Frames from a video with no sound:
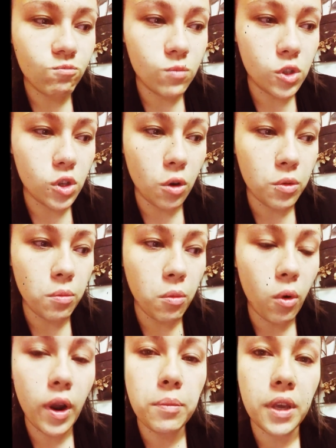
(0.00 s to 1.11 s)
So the more
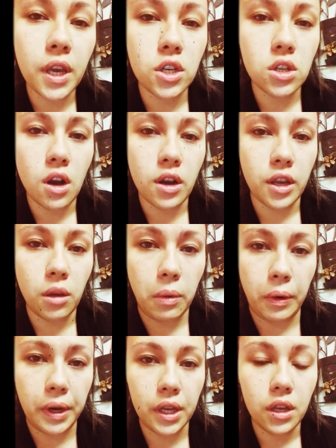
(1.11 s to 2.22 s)
I began talking about
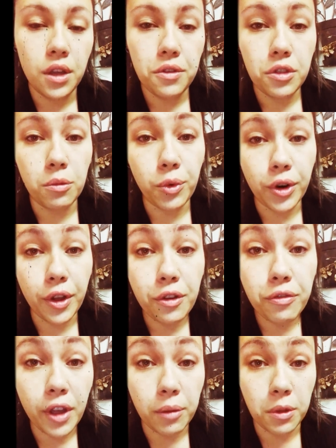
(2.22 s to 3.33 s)
it, the more other
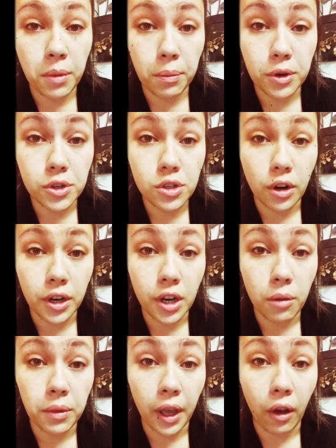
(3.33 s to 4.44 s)
family members started
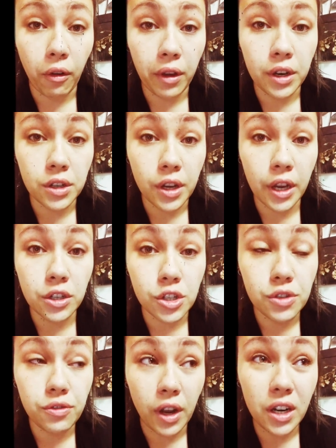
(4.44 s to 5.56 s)
coming out and
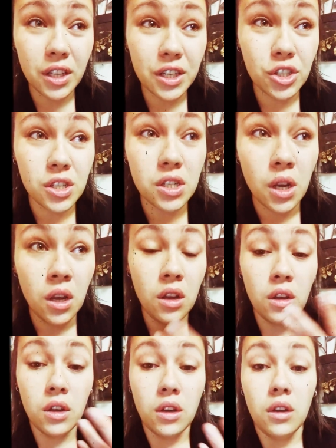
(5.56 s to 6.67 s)
just finally just
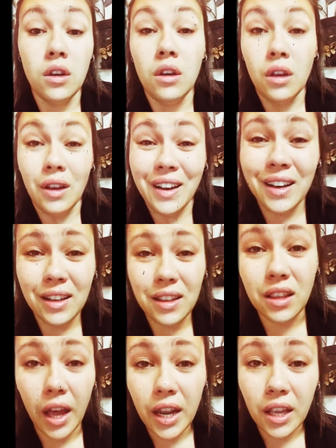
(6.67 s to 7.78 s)

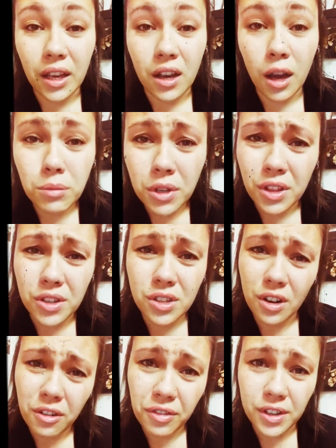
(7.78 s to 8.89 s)
letting it come to the
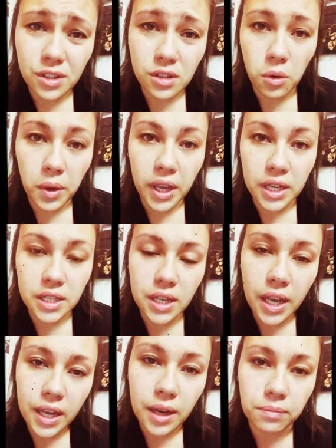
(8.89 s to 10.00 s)
surface so we can
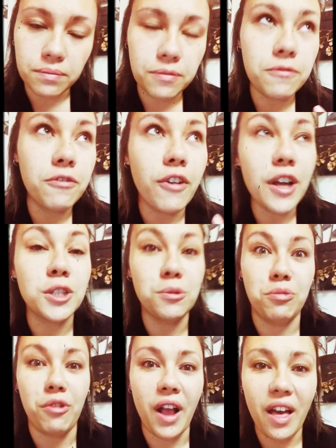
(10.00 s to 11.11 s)
take a fresh
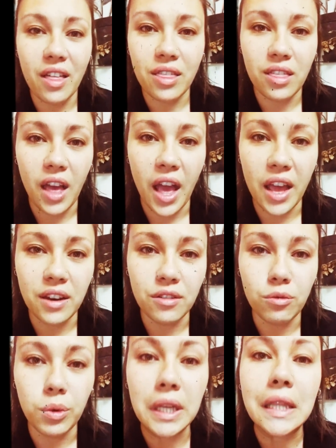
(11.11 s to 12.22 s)
breath and
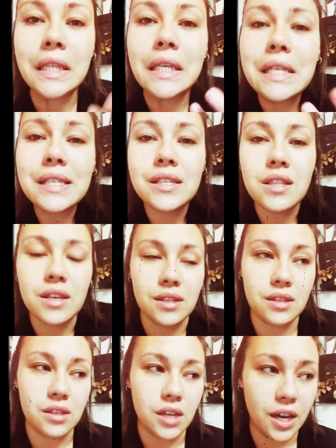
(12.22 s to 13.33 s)
release this
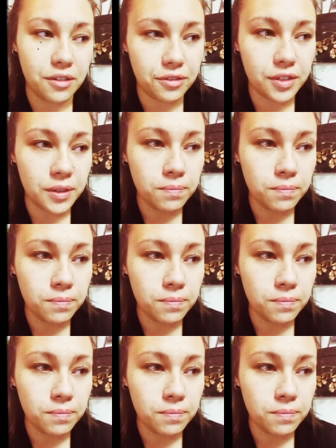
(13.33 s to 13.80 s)
stuff.